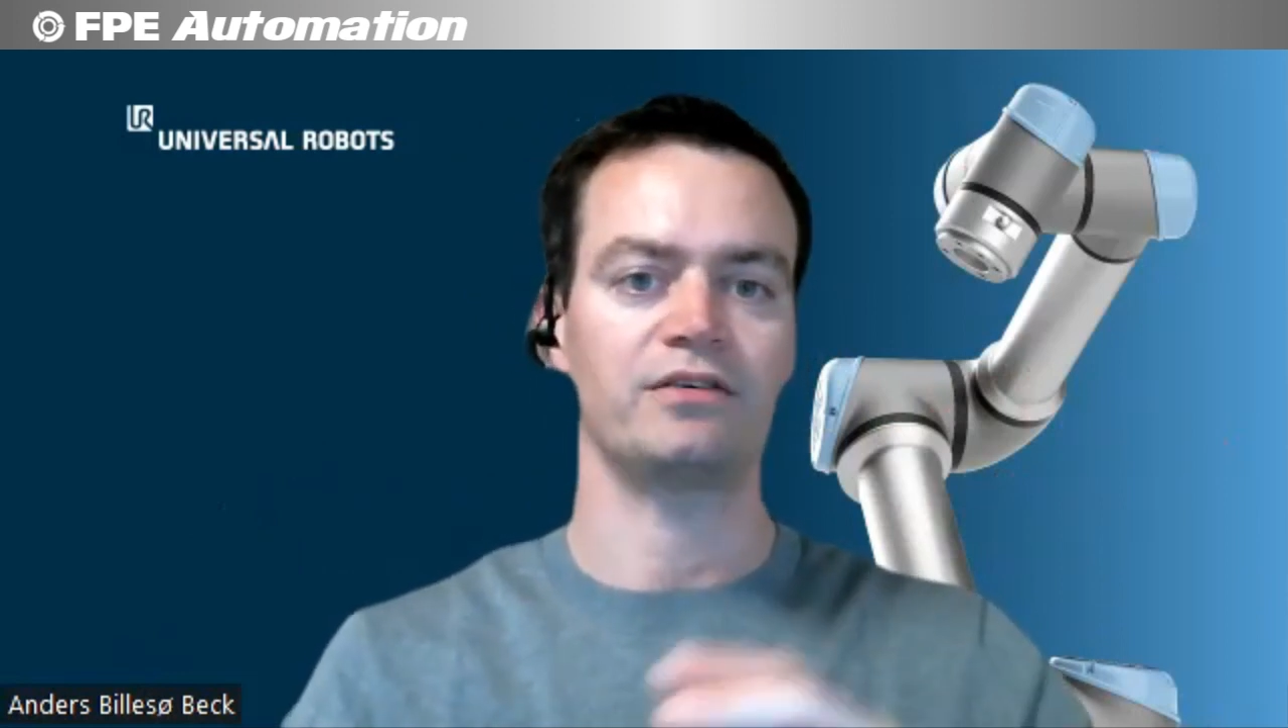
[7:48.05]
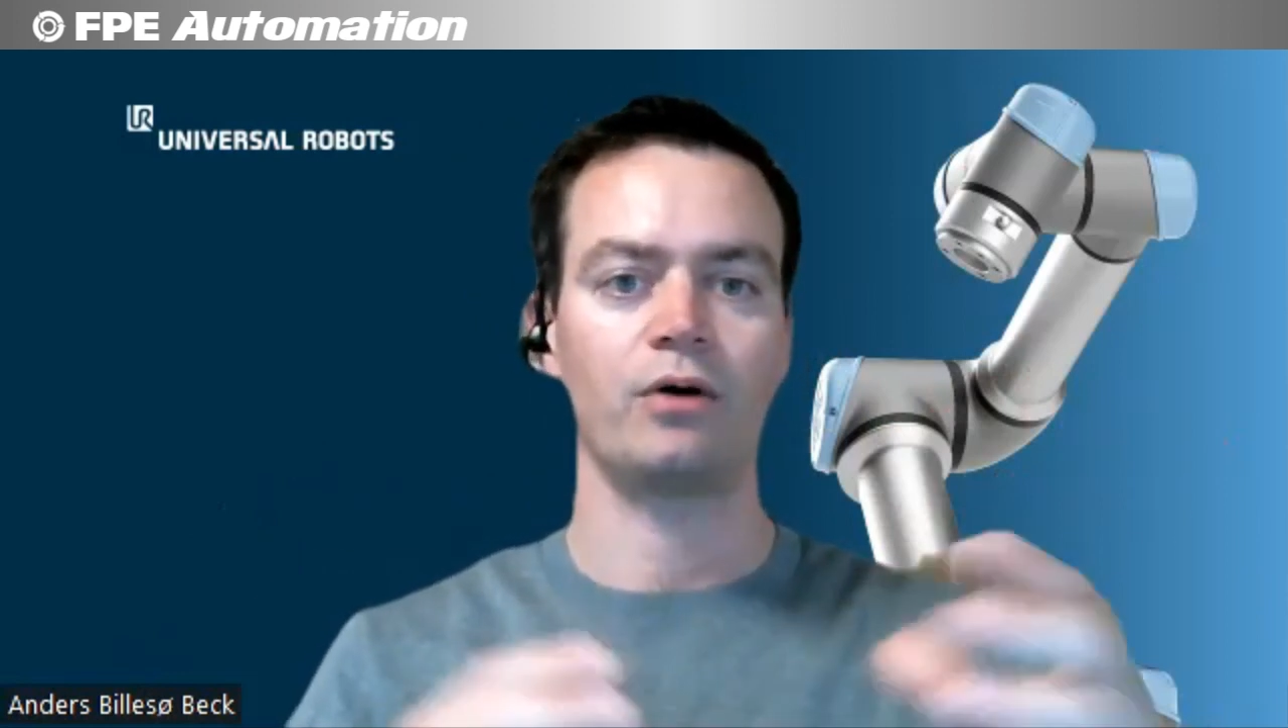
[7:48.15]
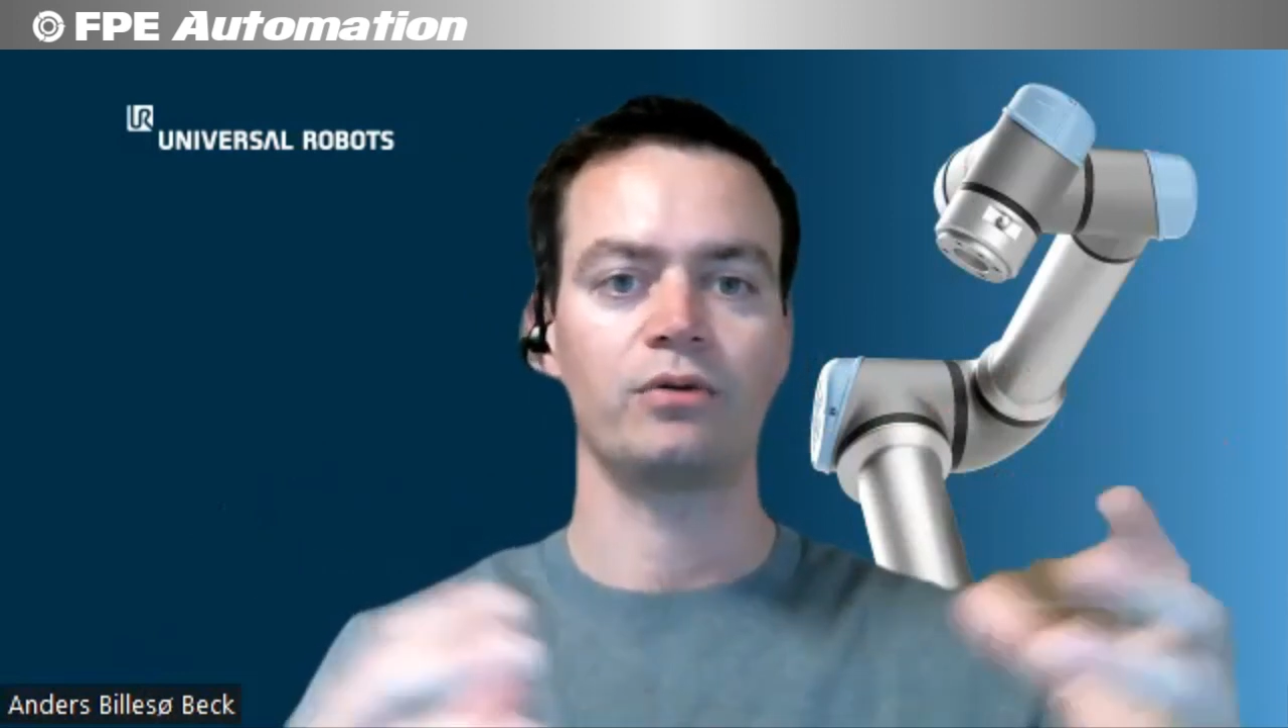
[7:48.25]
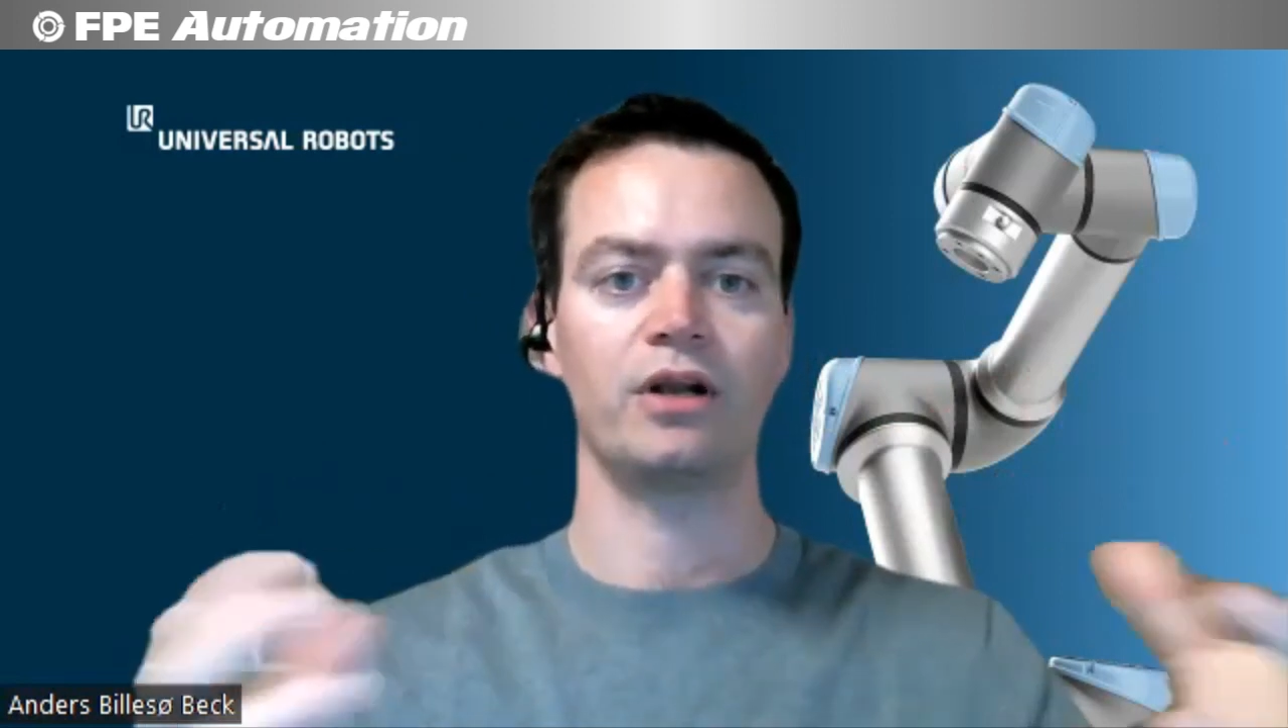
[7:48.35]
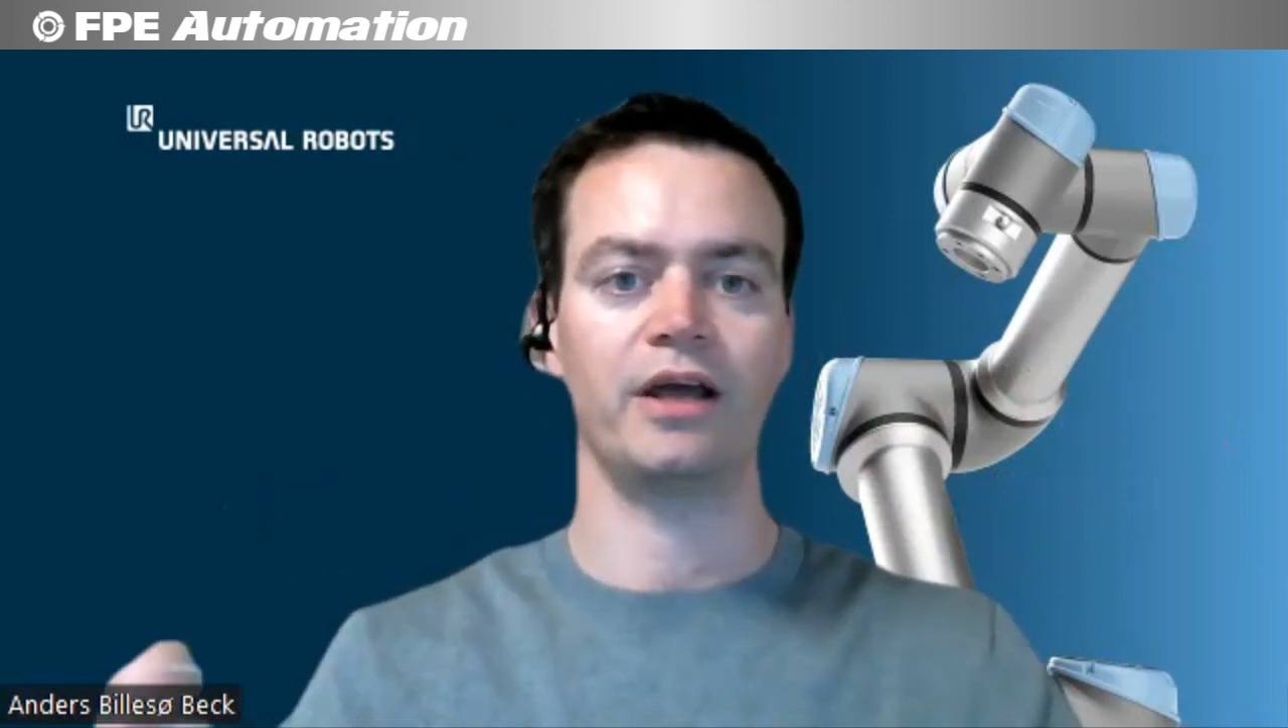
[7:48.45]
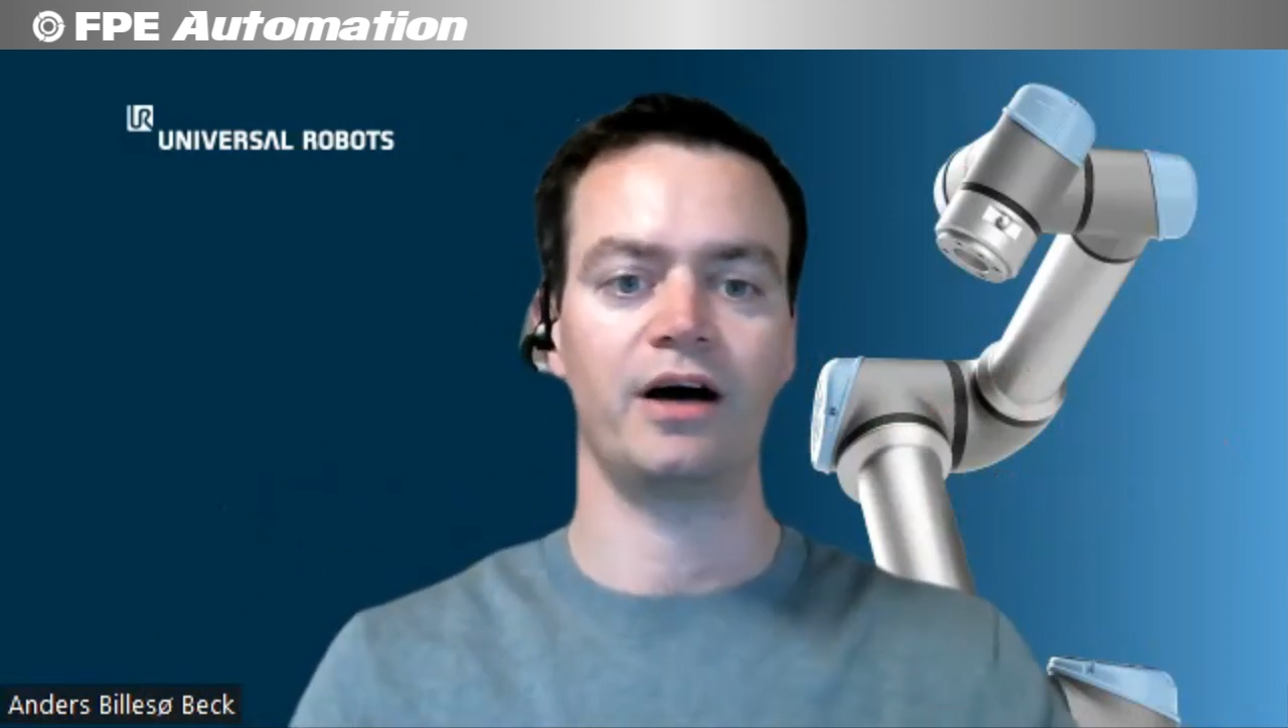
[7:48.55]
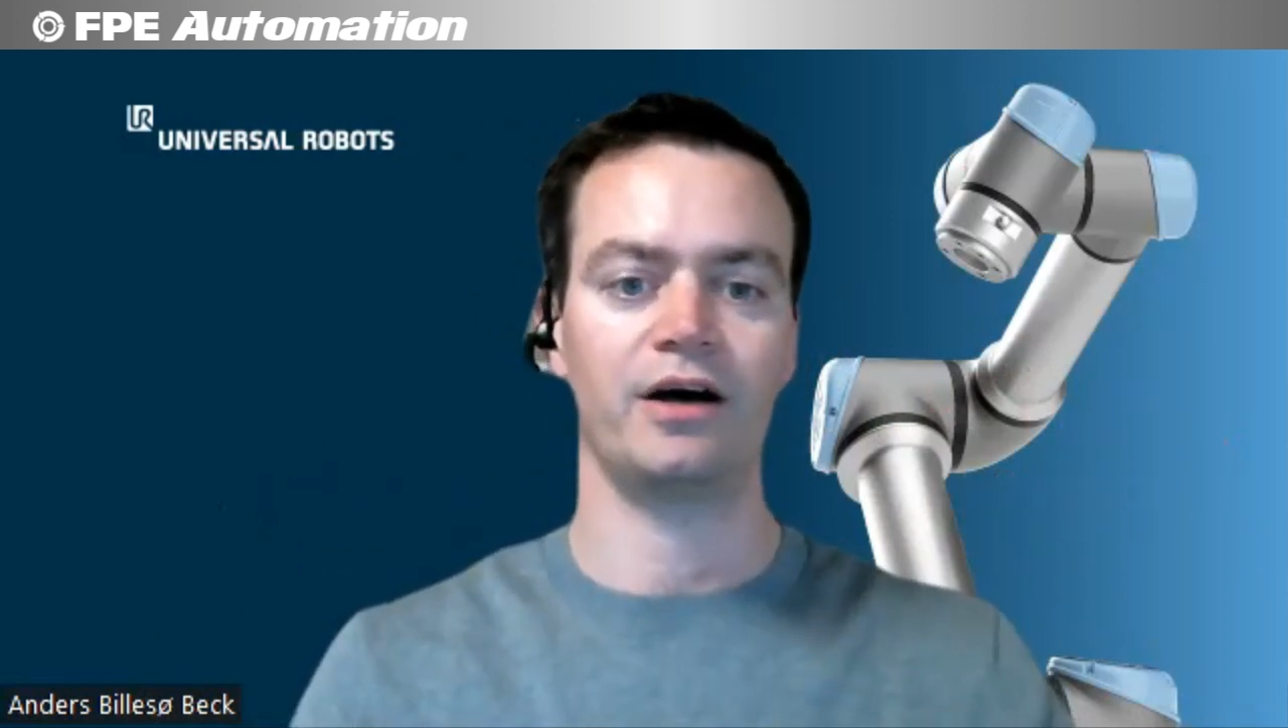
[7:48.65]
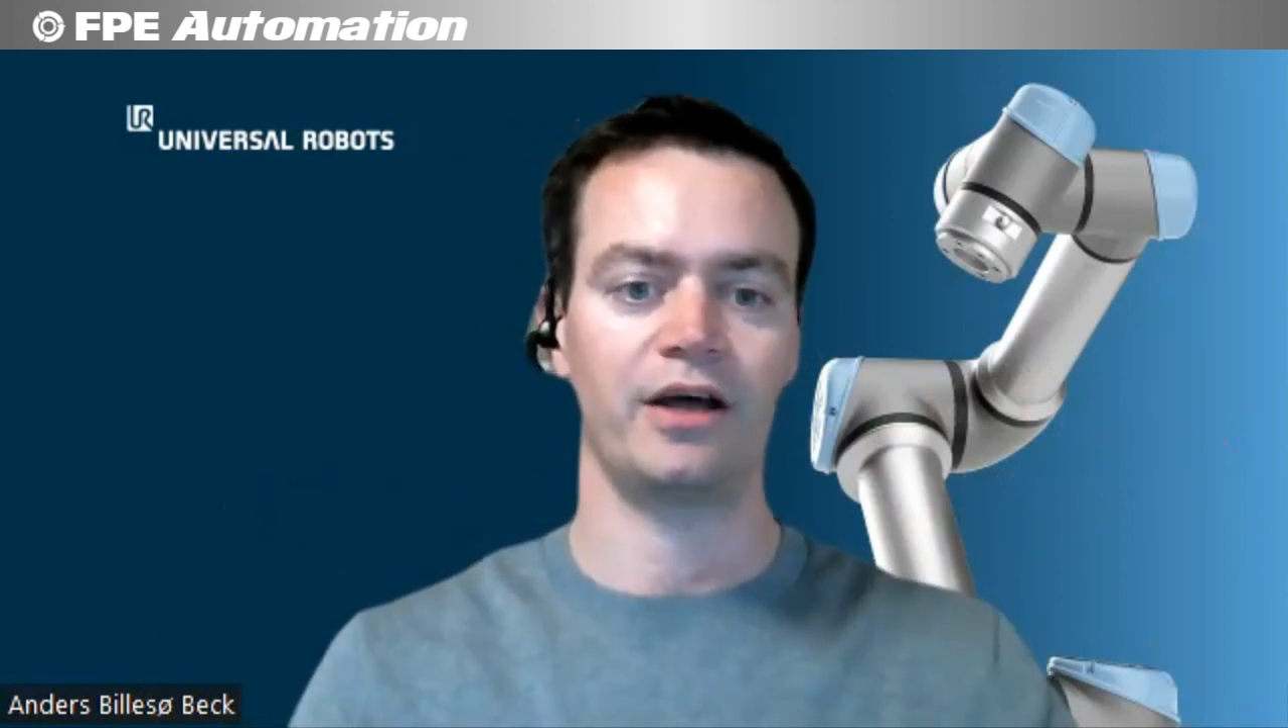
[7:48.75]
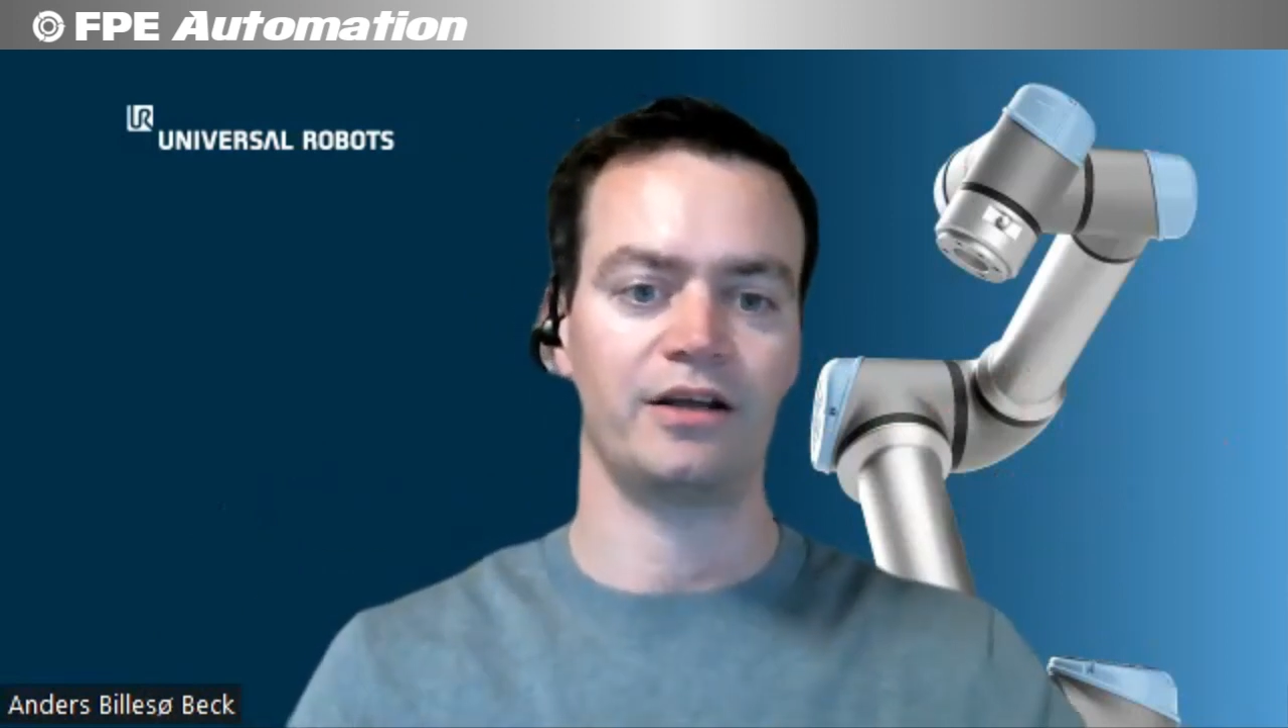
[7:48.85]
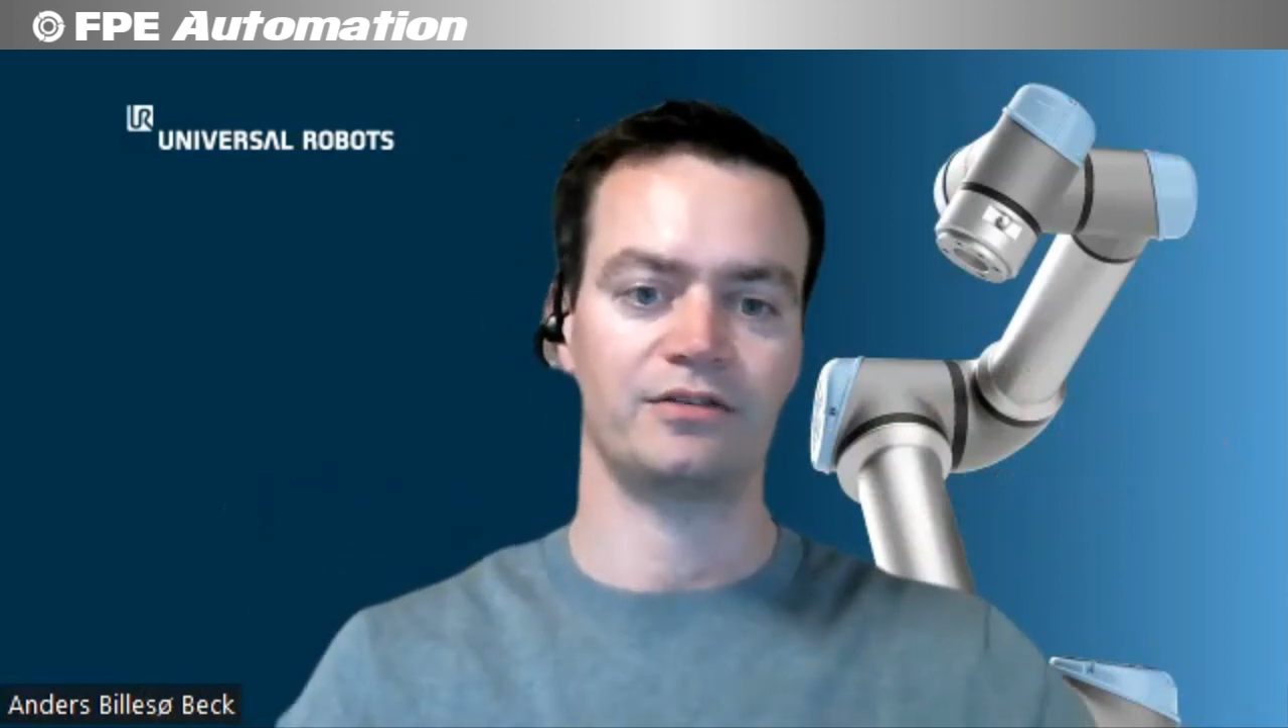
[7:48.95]
how the
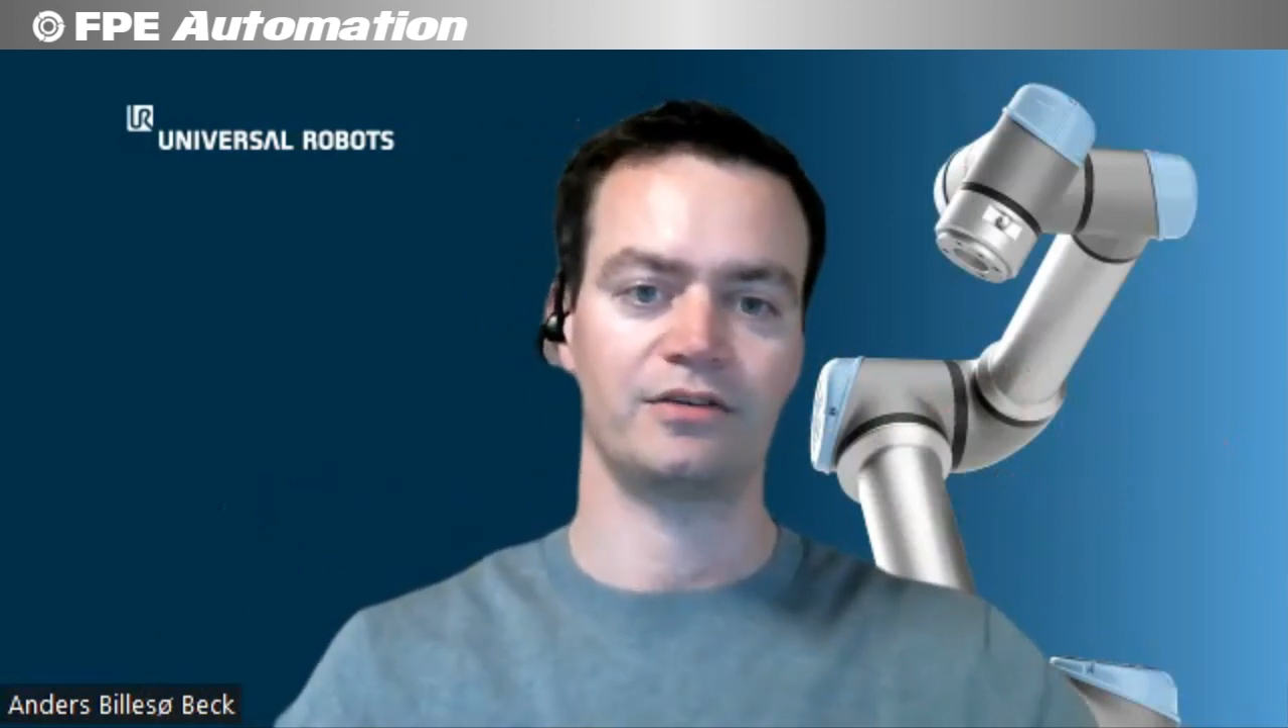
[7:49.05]
layout is,